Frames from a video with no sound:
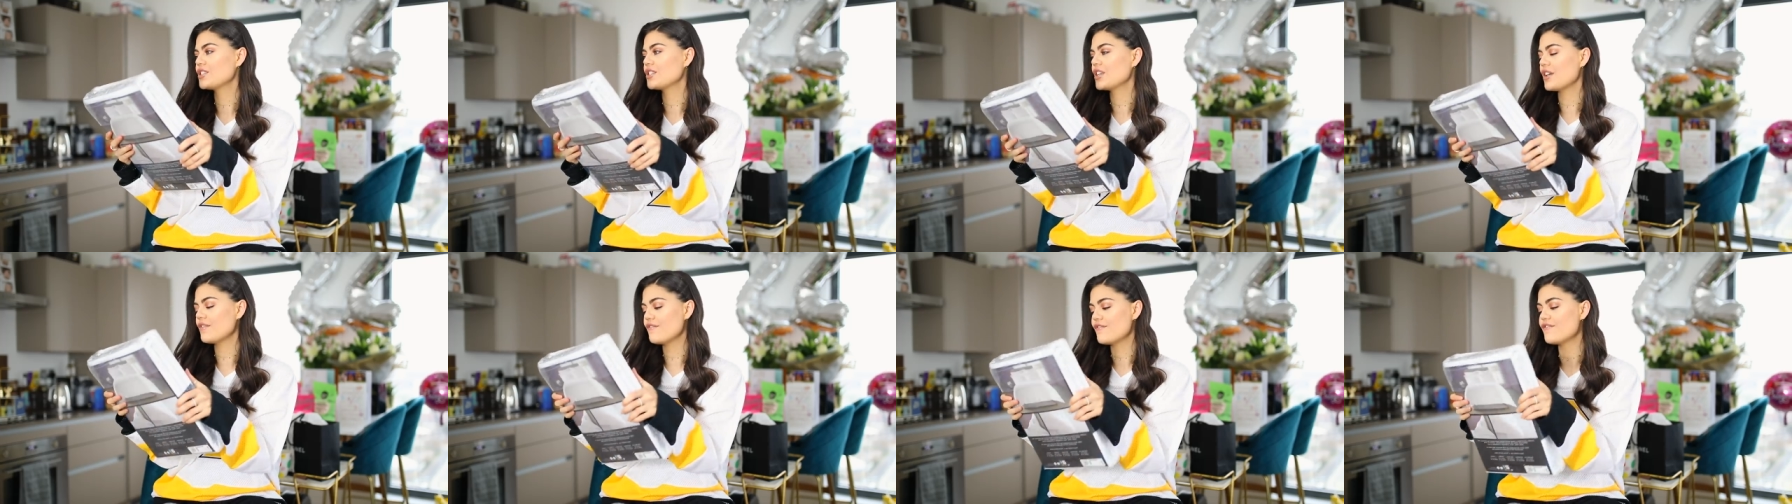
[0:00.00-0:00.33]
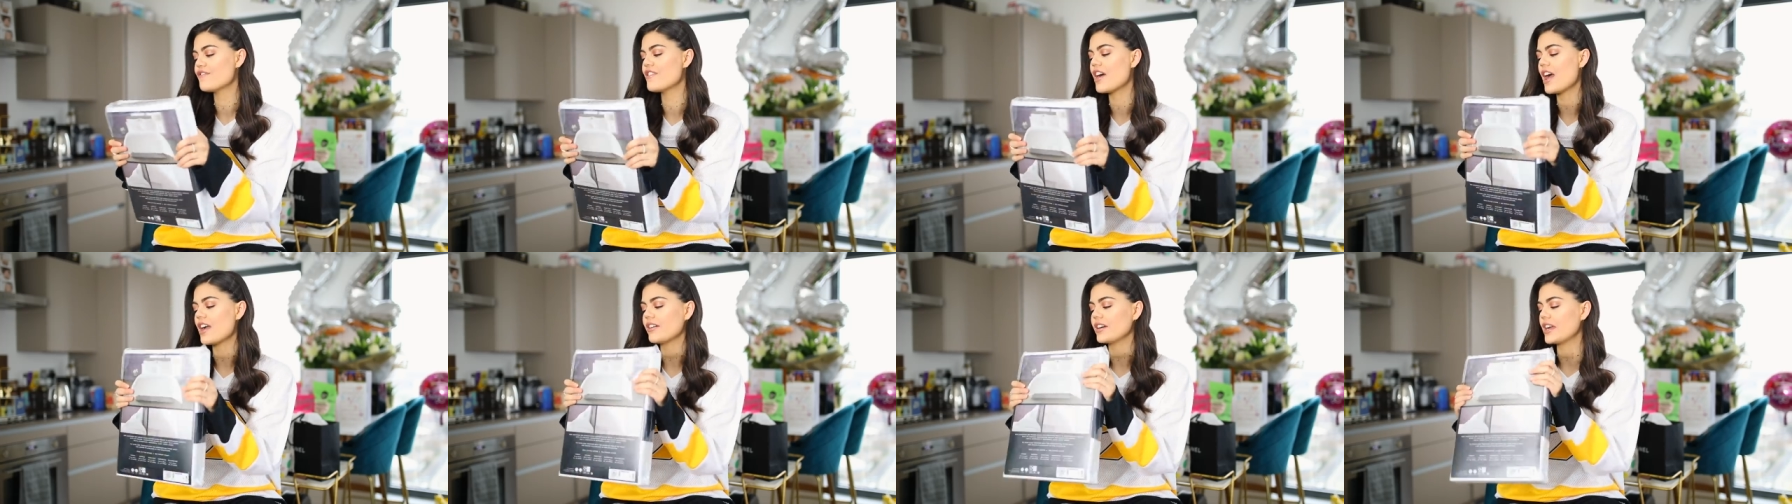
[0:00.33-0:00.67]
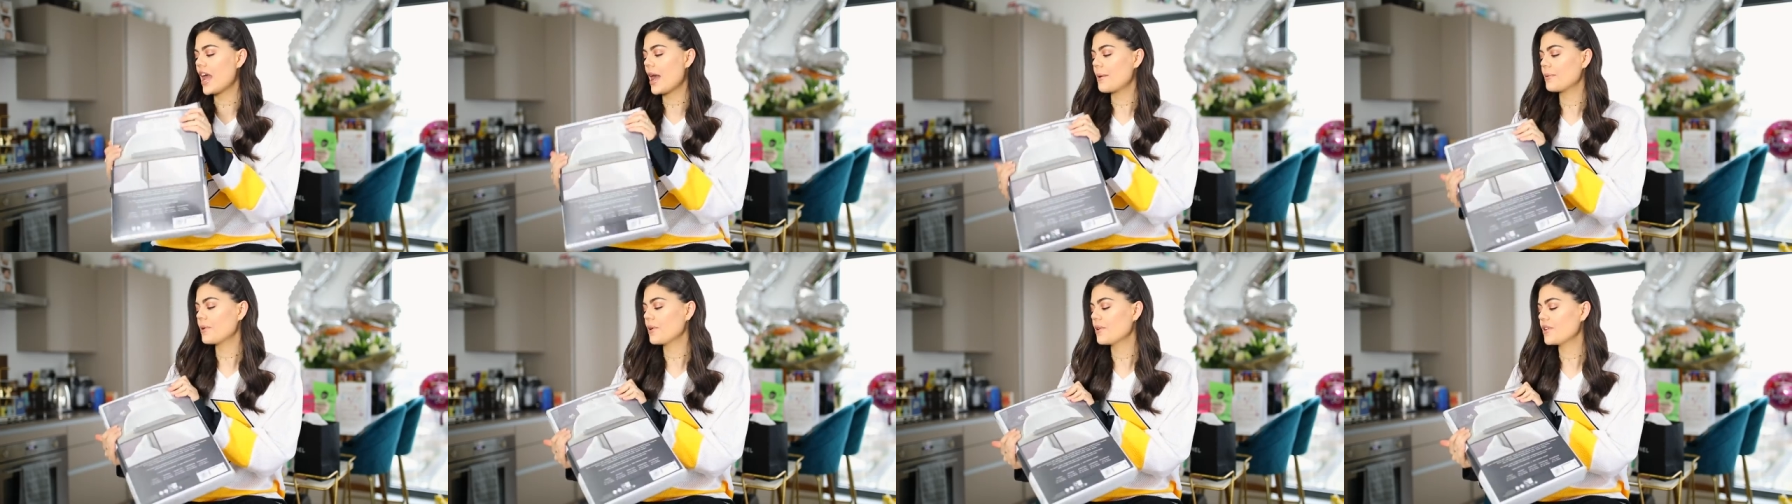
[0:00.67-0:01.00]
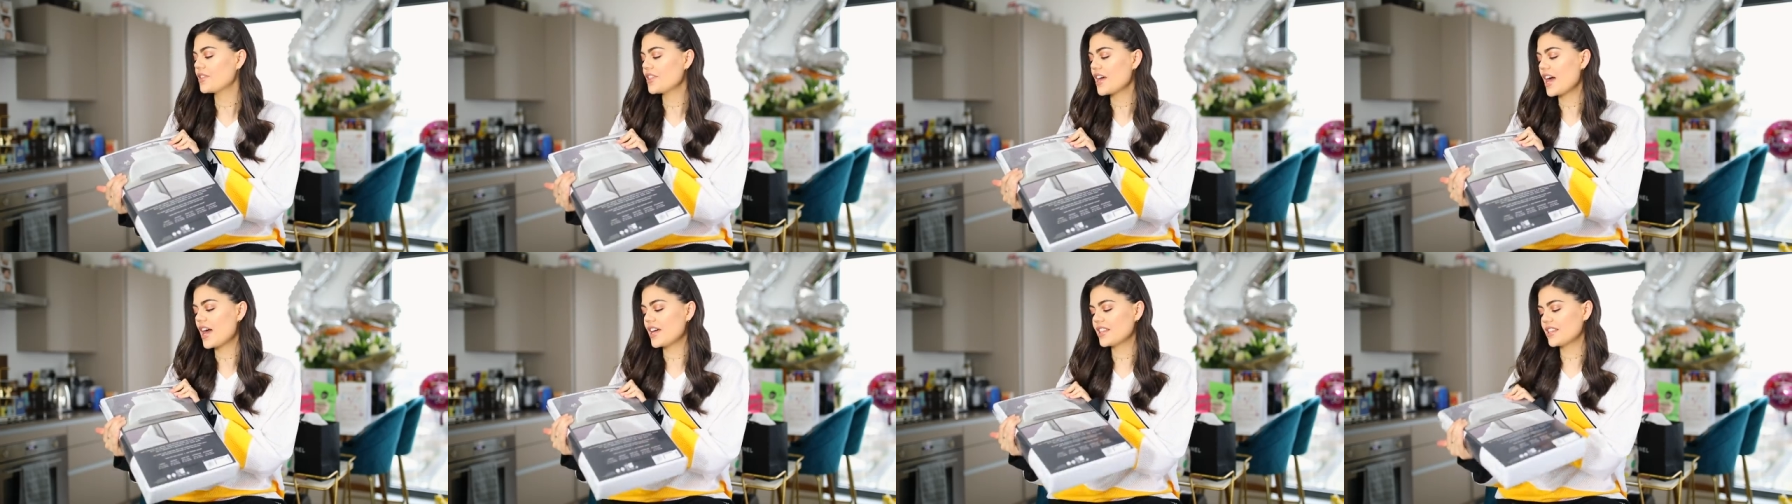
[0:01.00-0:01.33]
So I'm very happy
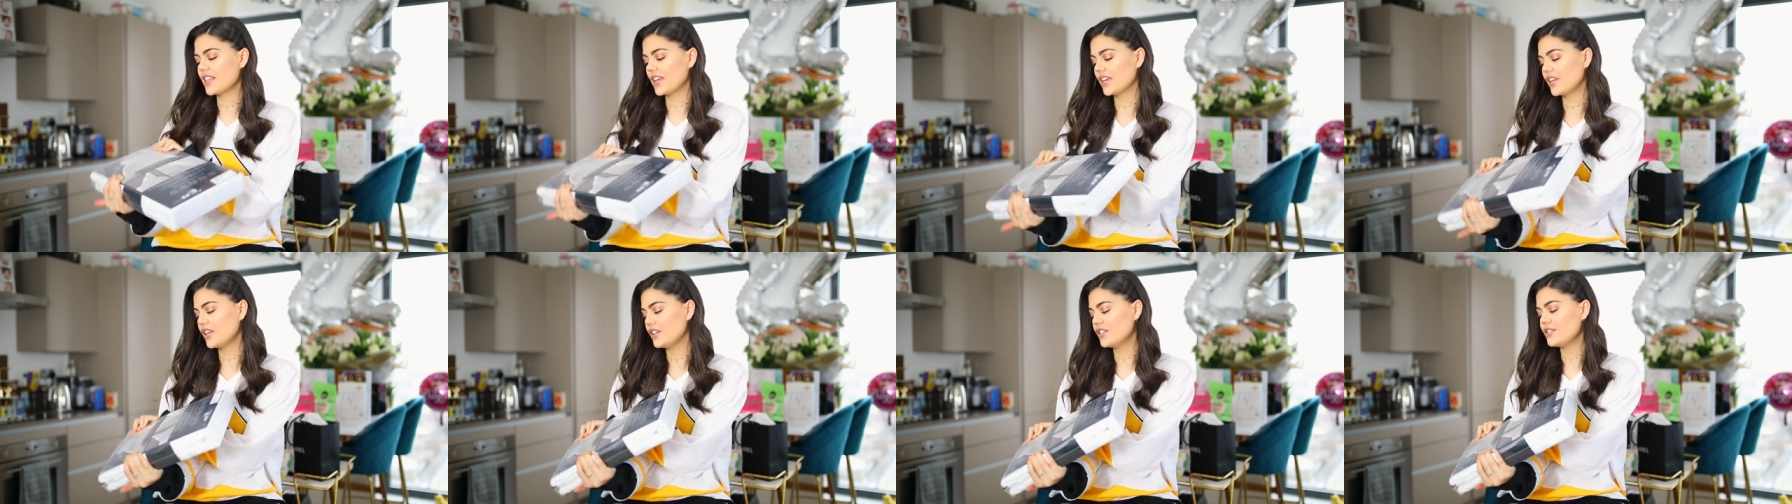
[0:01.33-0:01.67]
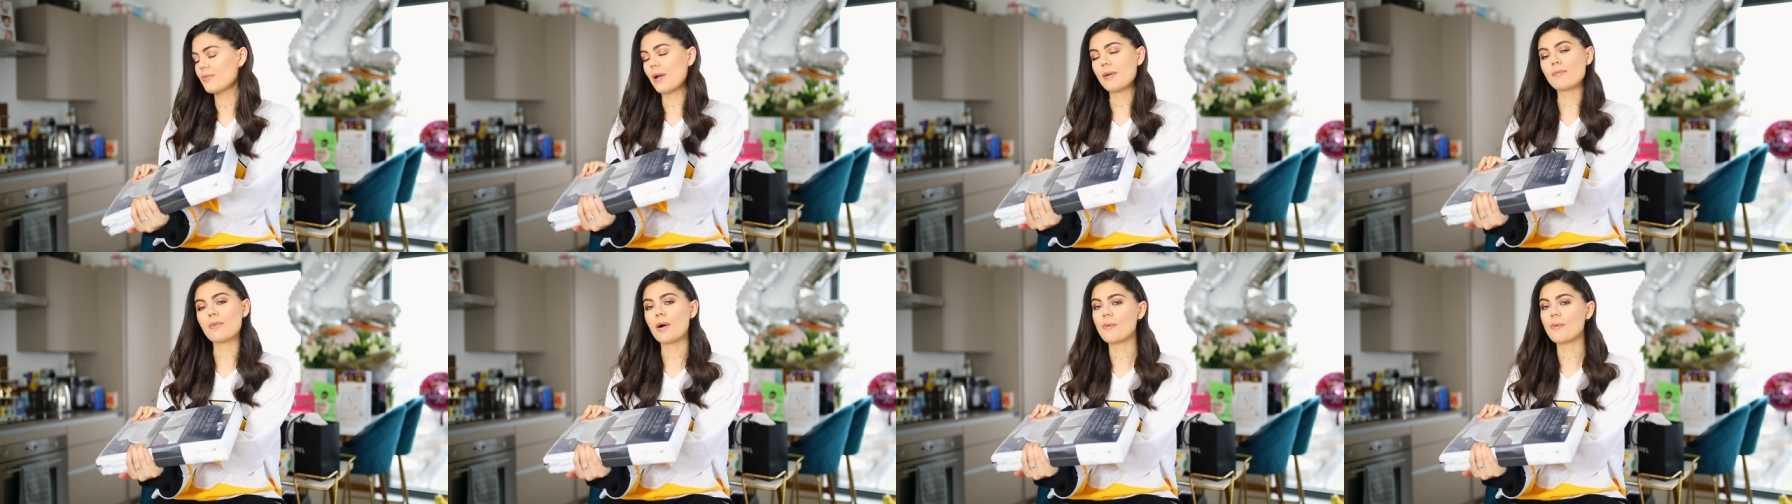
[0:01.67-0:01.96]
with that. Thank you to my